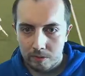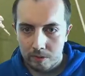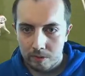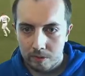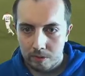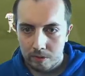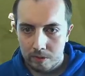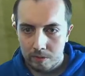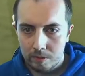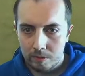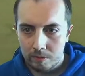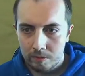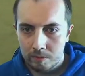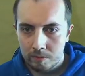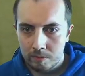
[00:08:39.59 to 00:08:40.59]

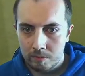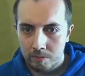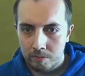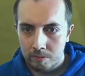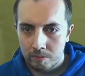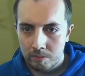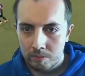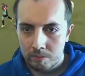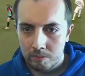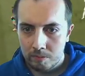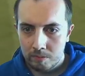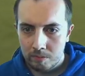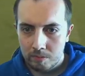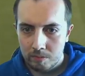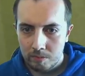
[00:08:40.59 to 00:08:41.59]

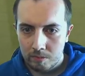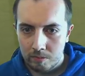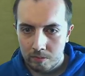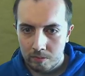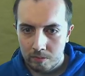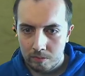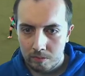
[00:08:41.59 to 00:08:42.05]
[no speech]